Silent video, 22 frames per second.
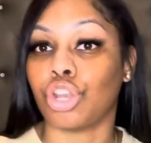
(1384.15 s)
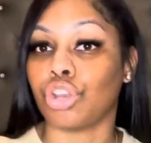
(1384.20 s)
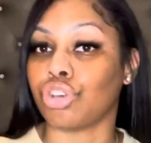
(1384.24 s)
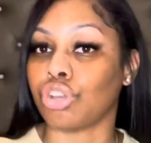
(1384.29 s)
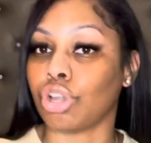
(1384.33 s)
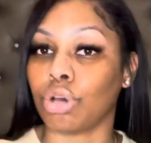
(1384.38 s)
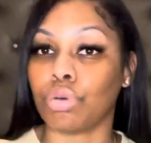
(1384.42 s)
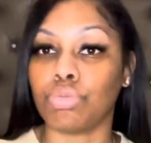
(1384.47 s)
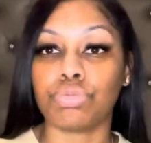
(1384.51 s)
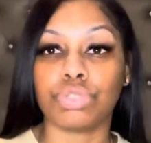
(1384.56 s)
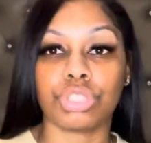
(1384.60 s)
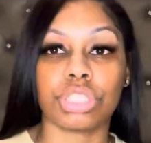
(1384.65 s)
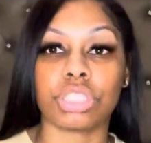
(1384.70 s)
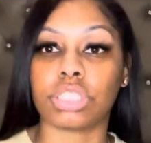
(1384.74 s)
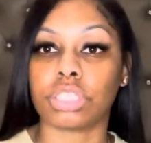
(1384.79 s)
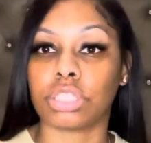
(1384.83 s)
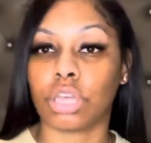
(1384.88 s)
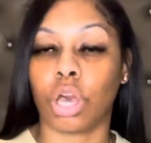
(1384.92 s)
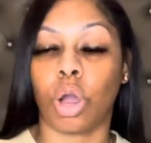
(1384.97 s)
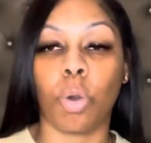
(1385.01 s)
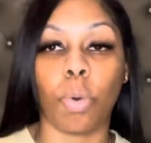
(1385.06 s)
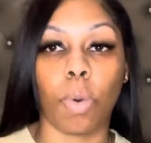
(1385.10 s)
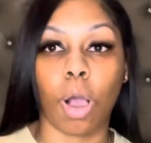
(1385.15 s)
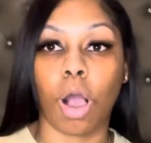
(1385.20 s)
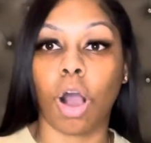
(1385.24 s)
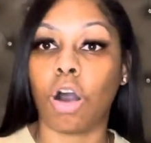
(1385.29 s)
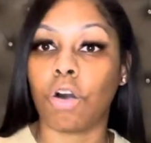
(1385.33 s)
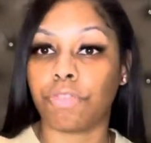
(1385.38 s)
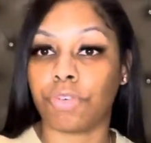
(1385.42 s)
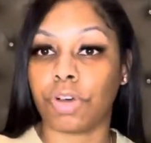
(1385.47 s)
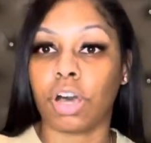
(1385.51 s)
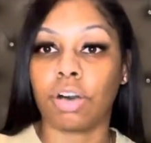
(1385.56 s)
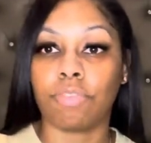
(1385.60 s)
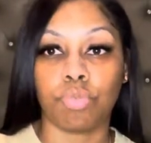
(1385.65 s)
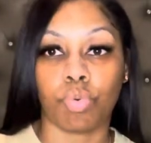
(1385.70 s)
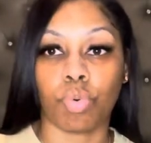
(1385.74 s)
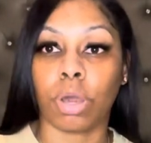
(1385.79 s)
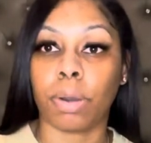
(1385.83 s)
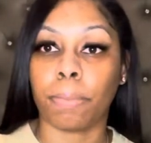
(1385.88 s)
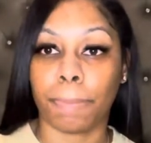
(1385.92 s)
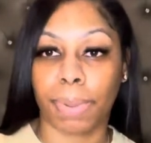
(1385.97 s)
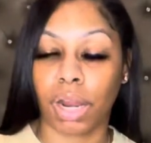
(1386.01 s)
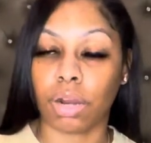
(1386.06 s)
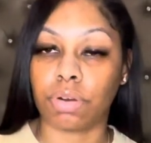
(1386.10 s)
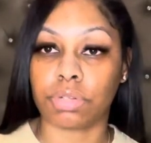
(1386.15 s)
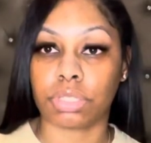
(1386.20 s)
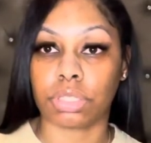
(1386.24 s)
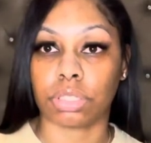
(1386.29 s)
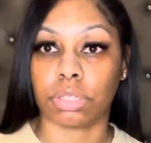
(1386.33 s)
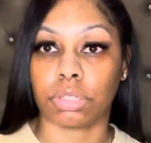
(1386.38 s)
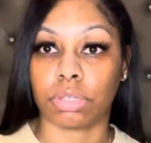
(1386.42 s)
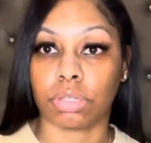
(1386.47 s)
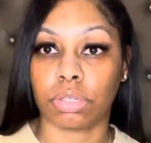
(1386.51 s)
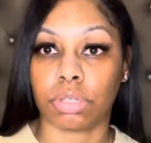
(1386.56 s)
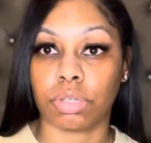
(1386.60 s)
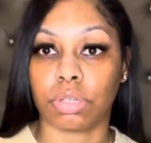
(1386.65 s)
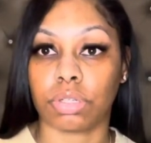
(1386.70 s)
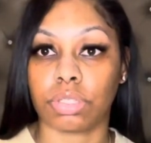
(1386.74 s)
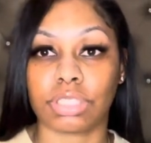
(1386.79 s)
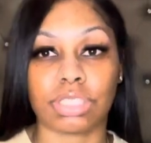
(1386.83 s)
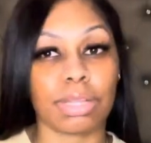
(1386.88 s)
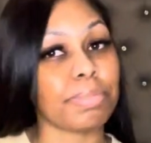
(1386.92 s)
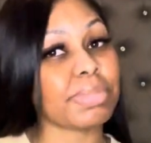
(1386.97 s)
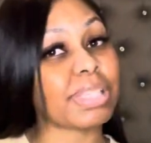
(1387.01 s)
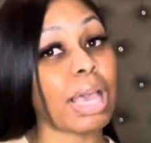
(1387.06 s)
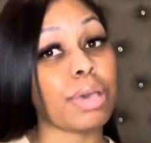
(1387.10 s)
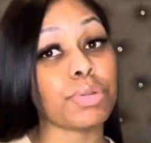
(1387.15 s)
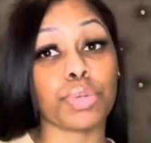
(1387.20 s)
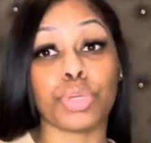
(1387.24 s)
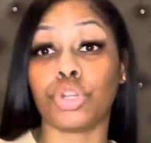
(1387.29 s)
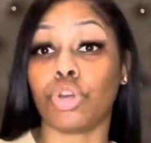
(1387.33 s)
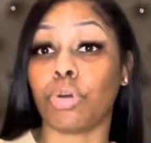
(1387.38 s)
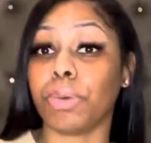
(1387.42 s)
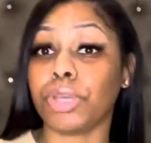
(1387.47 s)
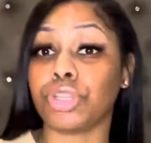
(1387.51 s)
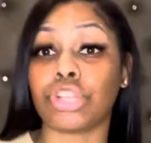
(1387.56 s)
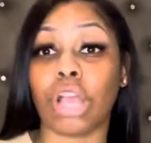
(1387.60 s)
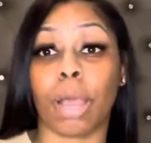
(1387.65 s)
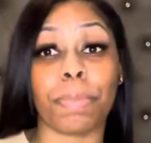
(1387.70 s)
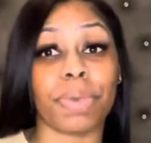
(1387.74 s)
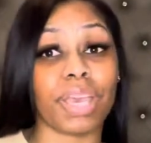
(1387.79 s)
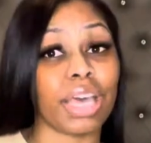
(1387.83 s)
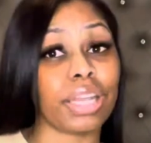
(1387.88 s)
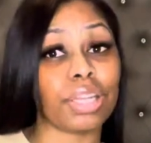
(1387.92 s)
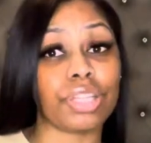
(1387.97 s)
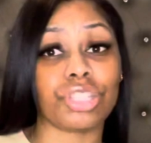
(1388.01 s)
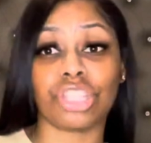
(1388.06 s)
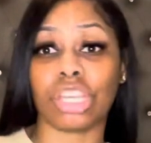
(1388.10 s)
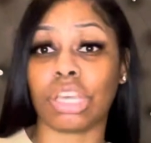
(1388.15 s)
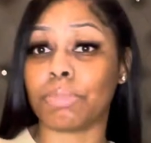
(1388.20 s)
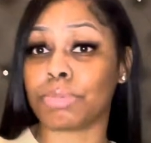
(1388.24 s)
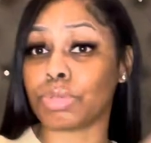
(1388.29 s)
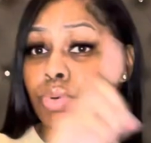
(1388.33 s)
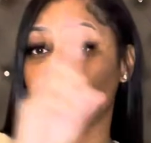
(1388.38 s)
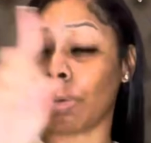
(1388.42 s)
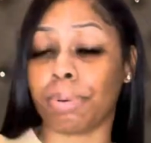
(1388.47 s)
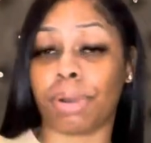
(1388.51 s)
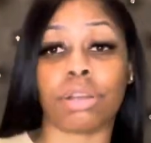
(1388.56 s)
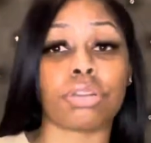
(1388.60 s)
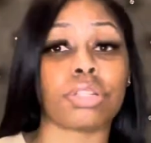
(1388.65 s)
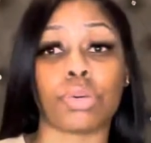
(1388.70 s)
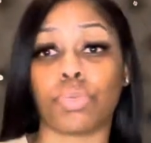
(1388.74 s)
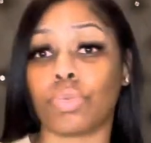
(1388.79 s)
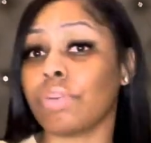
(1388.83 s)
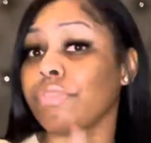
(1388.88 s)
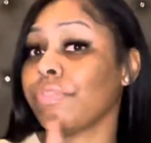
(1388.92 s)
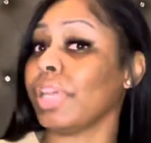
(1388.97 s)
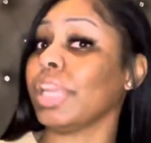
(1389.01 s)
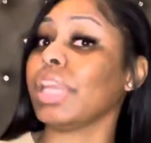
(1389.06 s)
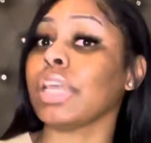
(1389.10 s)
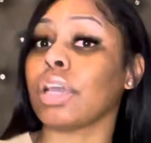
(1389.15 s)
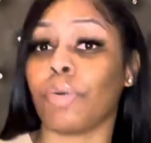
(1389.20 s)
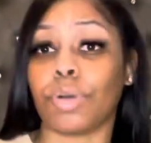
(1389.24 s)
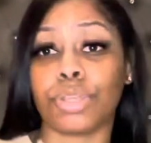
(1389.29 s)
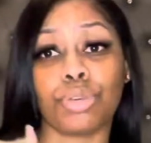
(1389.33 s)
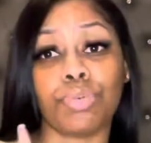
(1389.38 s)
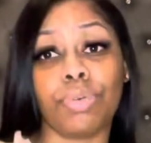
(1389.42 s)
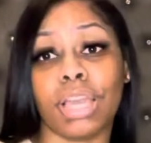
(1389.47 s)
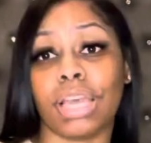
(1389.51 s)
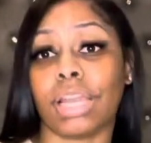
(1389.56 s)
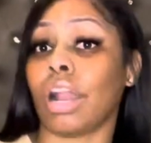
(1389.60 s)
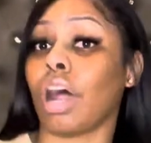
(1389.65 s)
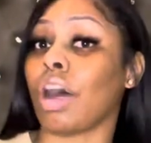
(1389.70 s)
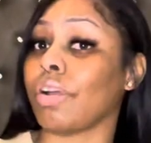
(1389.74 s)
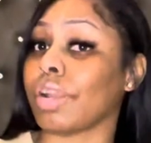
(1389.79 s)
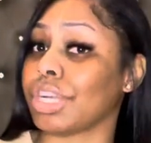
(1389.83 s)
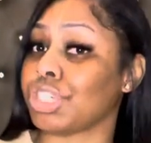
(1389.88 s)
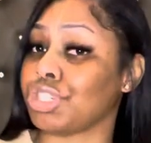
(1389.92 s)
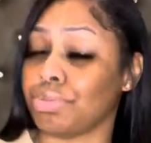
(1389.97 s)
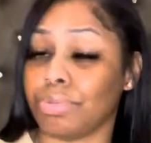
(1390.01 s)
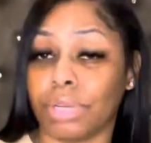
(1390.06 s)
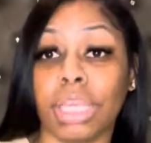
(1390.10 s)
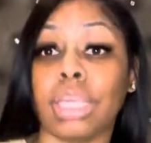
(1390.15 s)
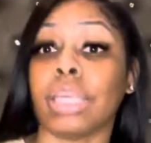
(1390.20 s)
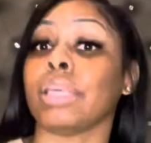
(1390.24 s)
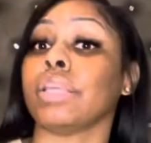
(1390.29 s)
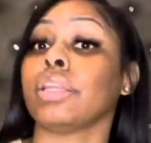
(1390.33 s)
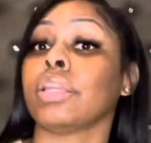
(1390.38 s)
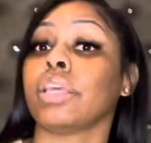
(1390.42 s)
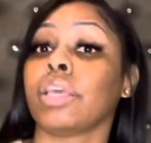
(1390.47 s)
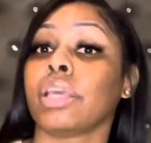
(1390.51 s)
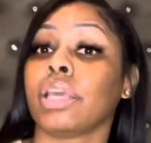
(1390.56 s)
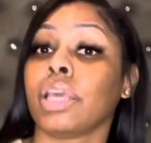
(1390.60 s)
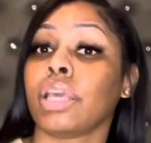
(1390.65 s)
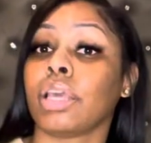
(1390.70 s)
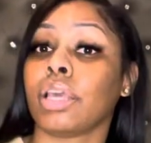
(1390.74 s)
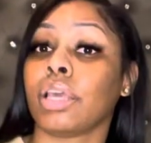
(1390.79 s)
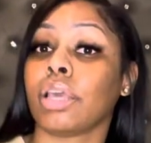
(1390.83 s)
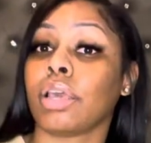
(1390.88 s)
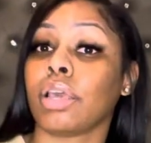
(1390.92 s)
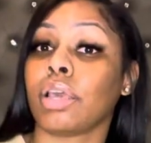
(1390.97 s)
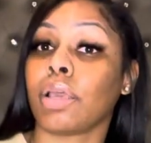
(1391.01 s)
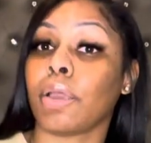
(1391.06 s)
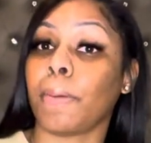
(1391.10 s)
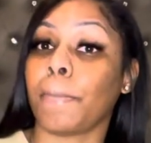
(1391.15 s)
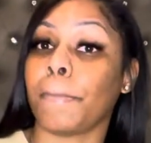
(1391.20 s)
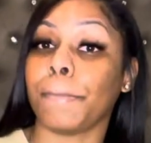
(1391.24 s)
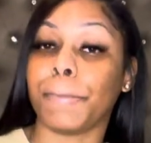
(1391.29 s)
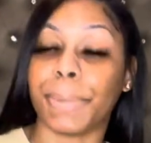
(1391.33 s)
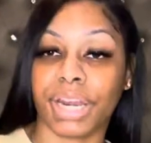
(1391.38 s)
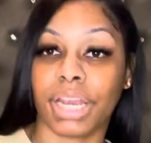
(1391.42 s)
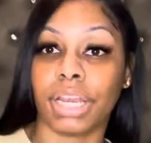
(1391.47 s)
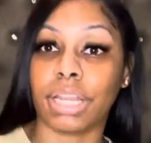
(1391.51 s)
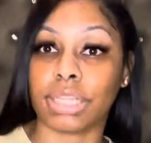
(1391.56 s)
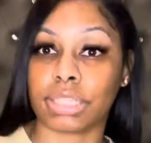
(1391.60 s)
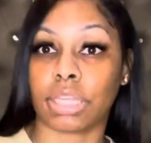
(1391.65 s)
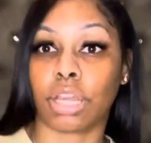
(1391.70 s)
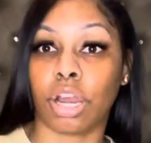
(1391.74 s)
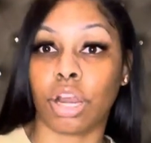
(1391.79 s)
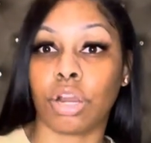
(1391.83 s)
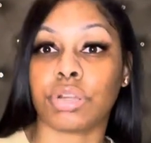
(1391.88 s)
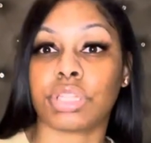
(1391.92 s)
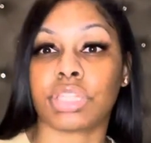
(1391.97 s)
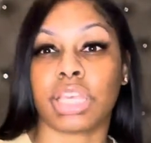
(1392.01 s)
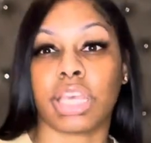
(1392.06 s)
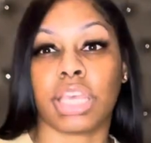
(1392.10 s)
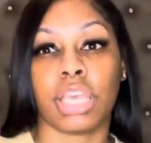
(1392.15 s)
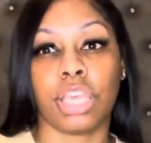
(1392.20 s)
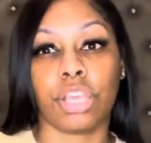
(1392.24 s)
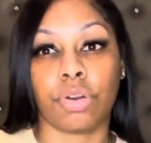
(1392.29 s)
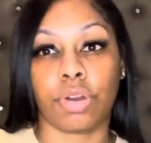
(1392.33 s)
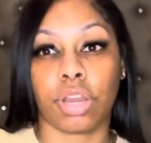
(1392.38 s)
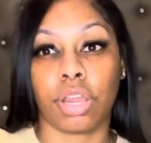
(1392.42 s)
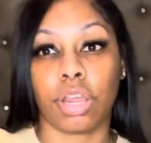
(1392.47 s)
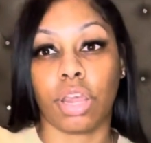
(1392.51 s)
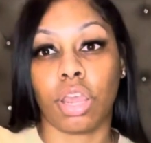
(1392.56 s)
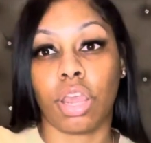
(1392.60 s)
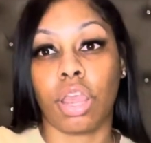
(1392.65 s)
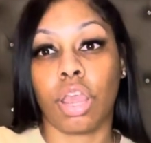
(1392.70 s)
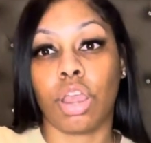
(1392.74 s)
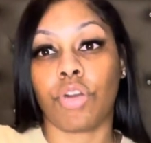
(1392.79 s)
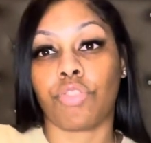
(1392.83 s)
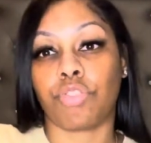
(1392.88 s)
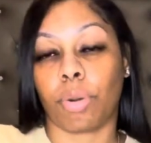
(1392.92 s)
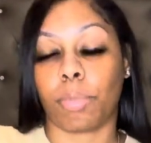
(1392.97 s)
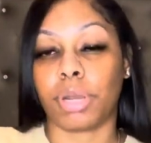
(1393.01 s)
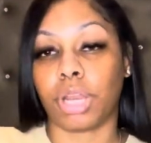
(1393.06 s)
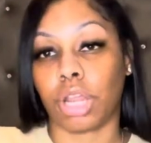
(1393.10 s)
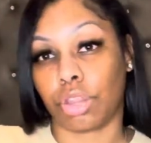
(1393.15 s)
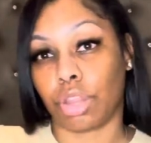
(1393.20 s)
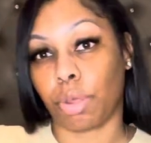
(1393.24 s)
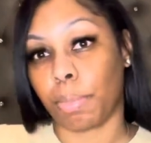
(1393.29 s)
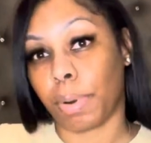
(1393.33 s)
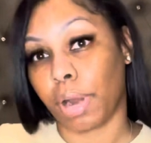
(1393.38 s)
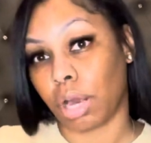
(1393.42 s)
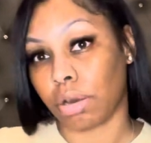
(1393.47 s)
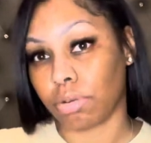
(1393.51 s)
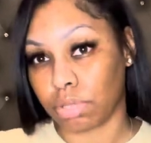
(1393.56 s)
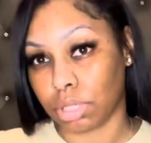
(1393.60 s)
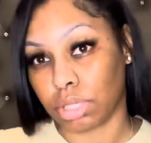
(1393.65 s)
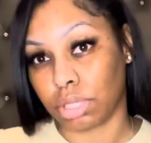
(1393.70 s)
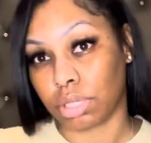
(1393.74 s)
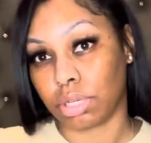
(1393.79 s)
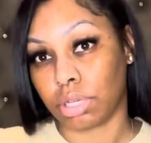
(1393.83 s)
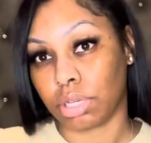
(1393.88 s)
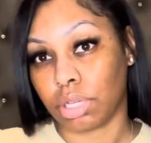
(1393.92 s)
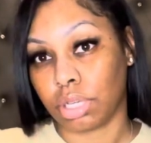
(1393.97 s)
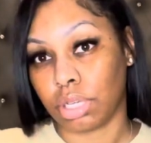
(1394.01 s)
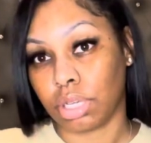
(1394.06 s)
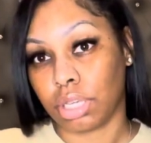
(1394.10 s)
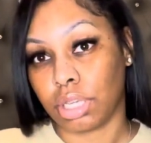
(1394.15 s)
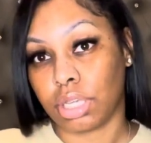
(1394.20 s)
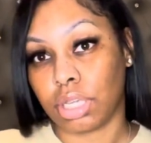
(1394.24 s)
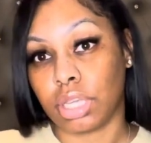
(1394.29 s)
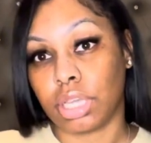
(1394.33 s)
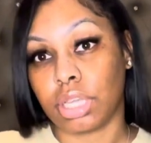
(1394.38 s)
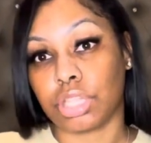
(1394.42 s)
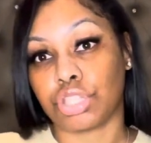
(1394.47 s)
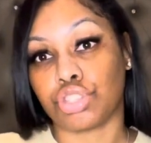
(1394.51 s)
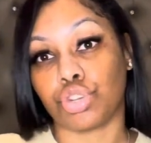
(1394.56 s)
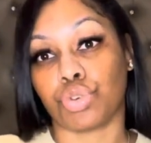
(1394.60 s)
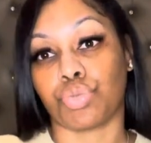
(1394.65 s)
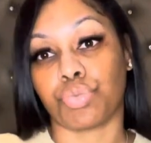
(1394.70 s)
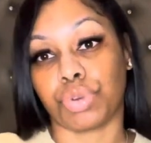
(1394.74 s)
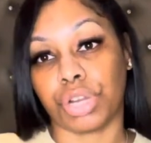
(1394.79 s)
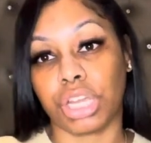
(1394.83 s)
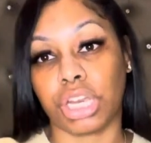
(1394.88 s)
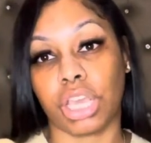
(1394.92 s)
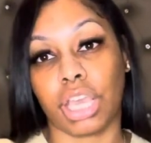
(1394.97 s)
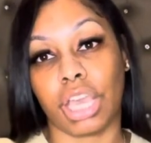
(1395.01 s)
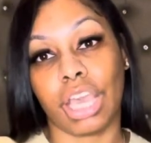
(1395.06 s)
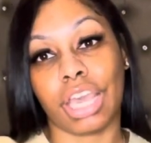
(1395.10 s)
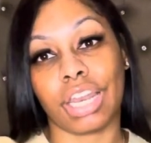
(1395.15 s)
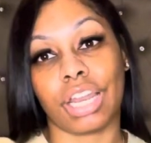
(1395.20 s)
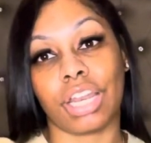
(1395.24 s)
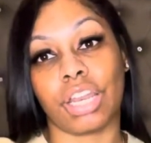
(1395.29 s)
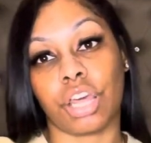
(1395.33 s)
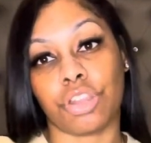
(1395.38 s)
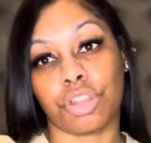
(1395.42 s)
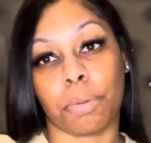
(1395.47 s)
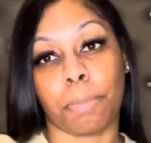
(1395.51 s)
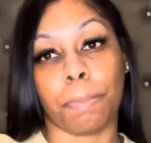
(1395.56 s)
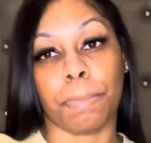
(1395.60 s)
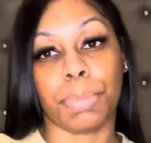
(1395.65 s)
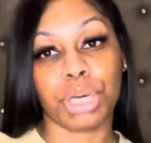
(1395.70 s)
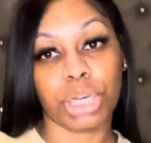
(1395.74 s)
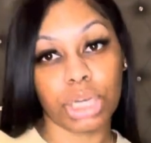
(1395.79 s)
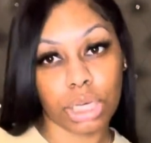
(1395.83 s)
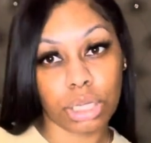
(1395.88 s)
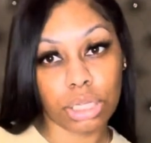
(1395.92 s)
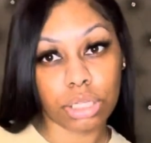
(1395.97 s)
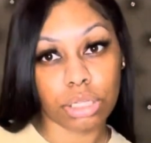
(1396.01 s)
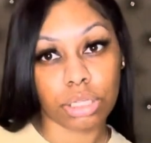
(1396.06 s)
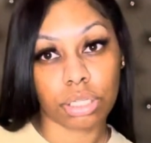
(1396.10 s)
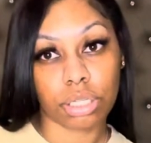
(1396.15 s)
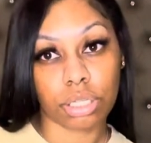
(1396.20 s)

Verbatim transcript: Don't just go off of one person. Sometimes we do be dropping hella gems, one person, one video, and you get it all that you need but it doesn't hurt to hear it from another person, to read it in another book.